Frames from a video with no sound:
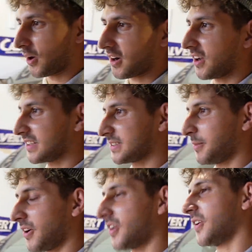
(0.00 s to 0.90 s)
work on it
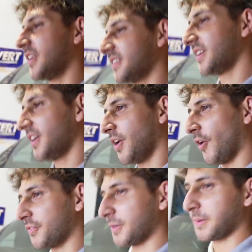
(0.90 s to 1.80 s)
tomorrow, and
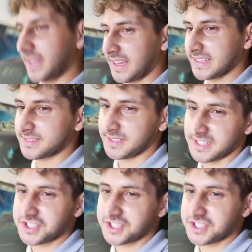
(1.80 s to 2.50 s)
hopefully we can get some good